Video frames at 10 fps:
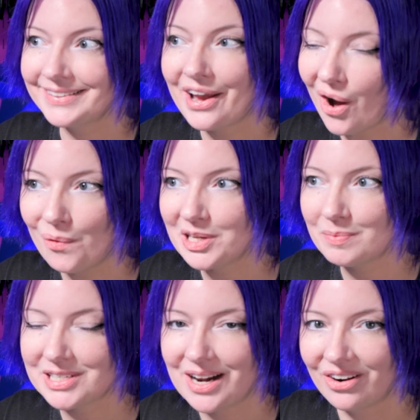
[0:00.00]
because I always
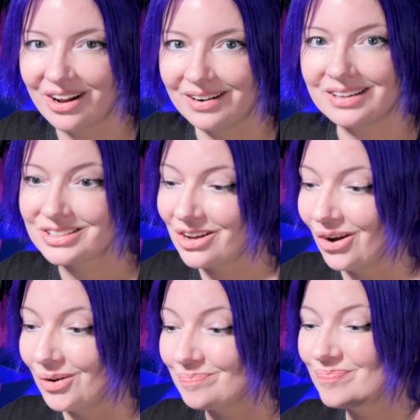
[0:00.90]
missed out on it.
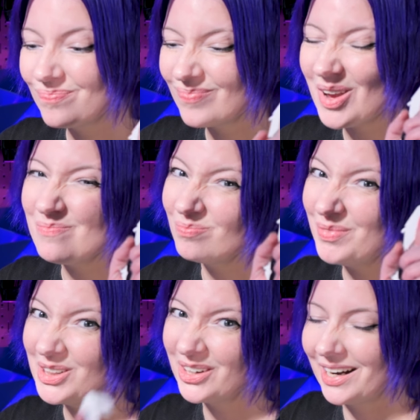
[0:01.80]
So
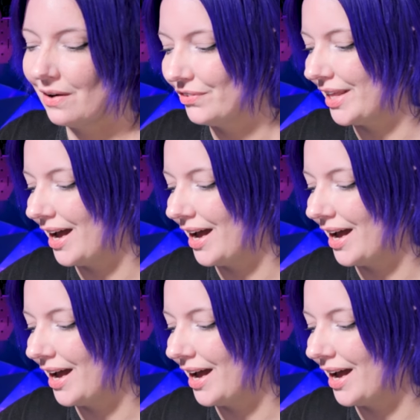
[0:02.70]
be looking out for